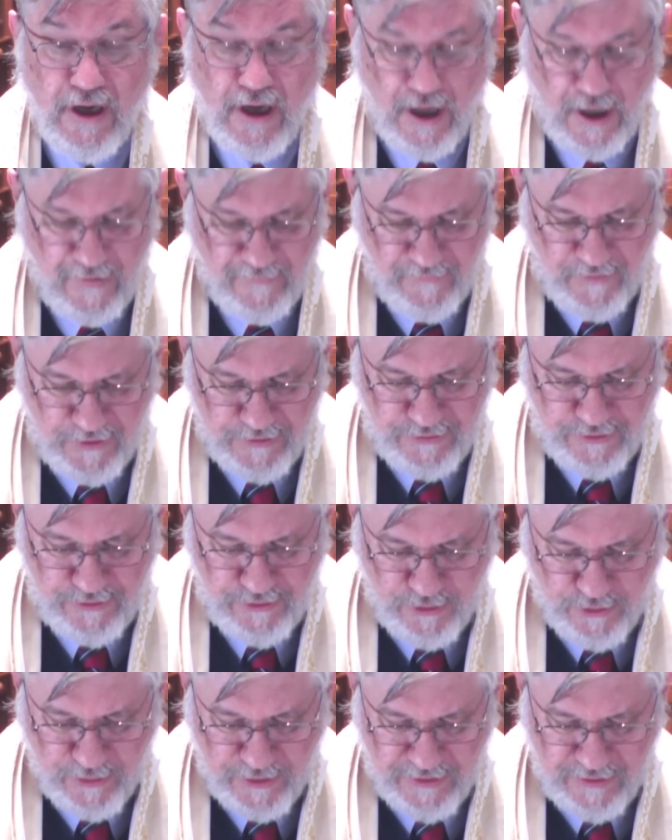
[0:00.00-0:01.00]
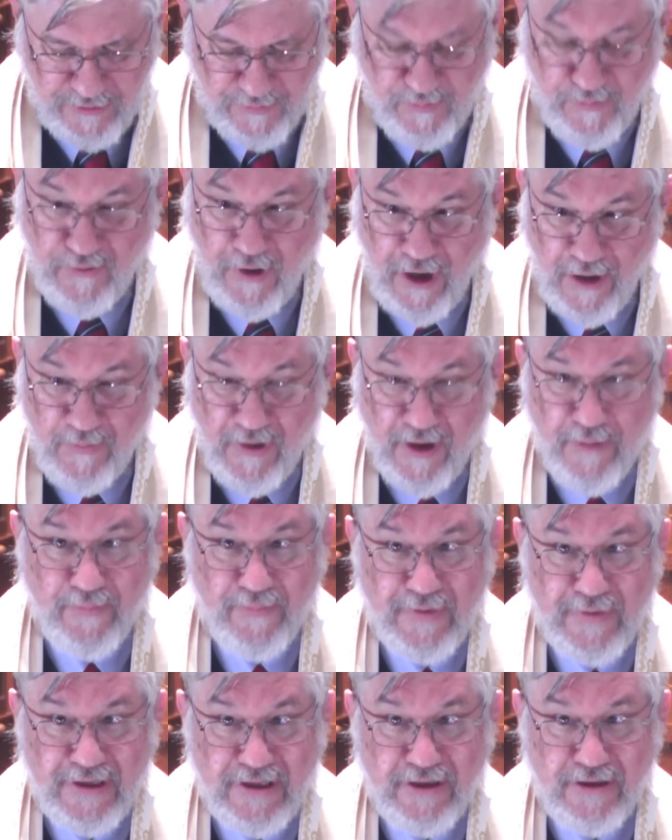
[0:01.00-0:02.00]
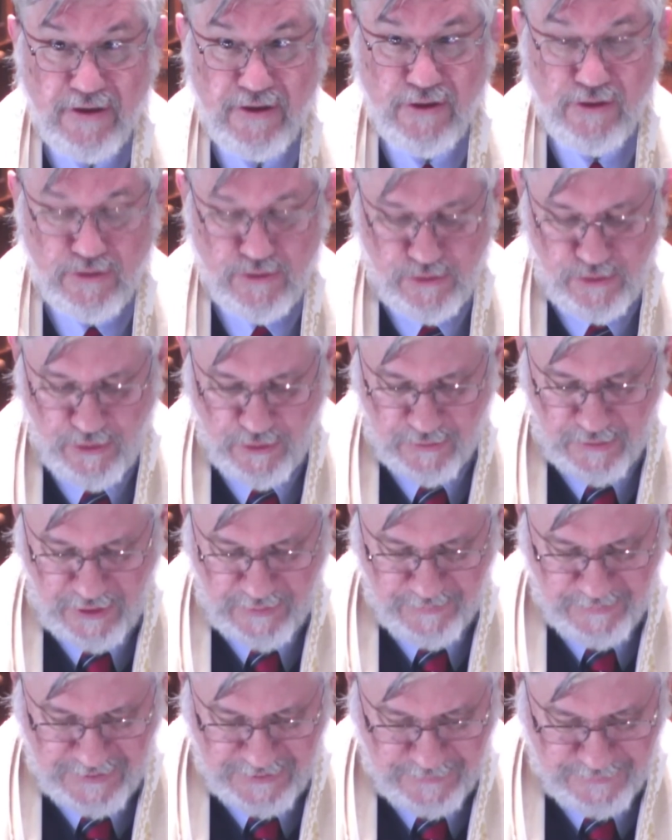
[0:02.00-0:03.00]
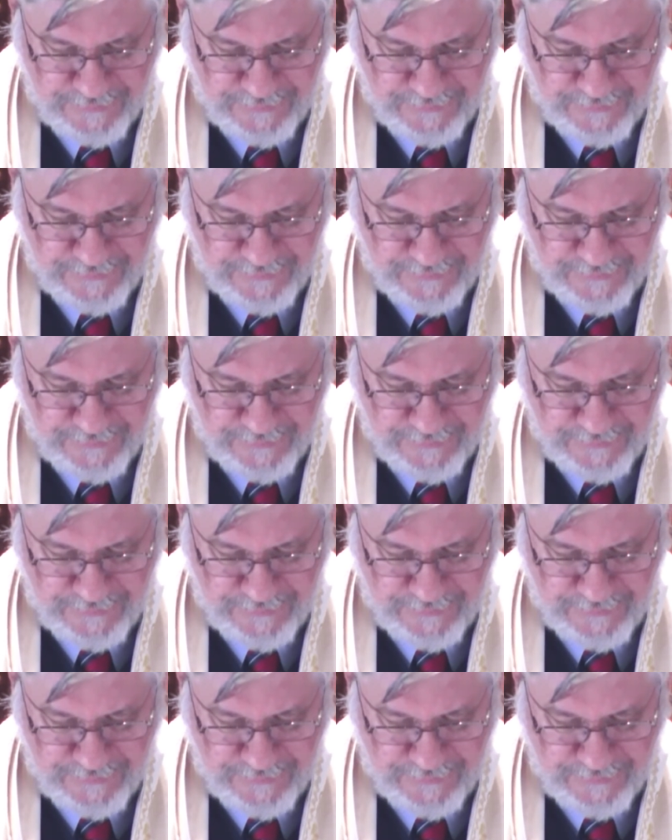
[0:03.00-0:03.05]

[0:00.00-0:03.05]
of the Jewish problem in Europe.